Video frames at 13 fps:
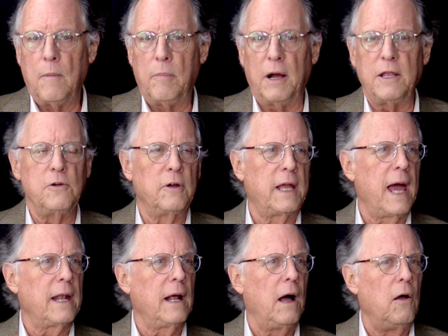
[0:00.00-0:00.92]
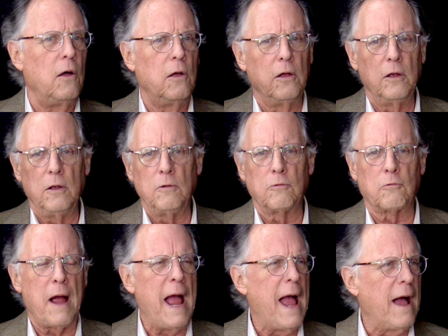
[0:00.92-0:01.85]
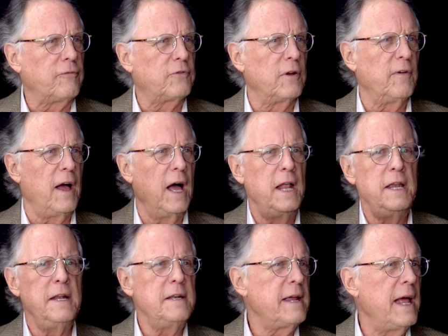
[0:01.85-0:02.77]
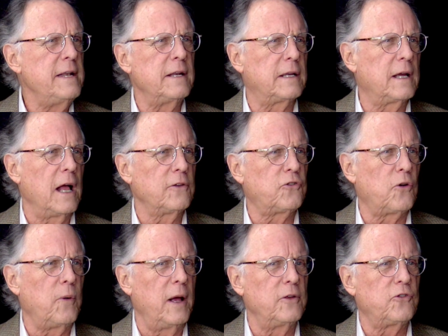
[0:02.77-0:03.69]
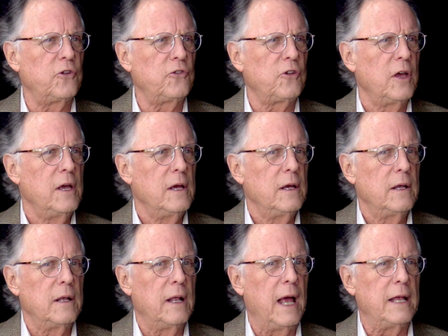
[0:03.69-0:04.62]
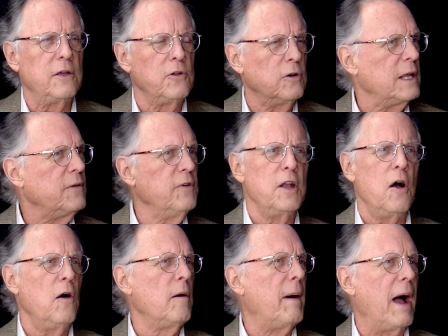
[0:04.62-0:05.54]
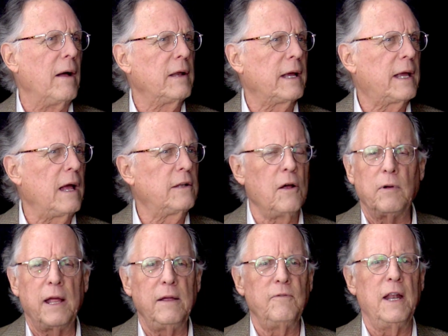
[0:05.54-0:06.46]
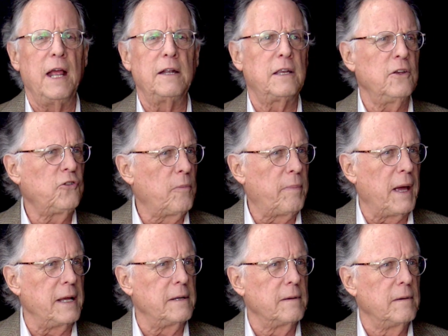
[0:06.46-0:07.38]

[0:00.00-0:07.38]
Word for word: but you get a whole raft of unintended consequences that you don't even know about, don't even anticipate.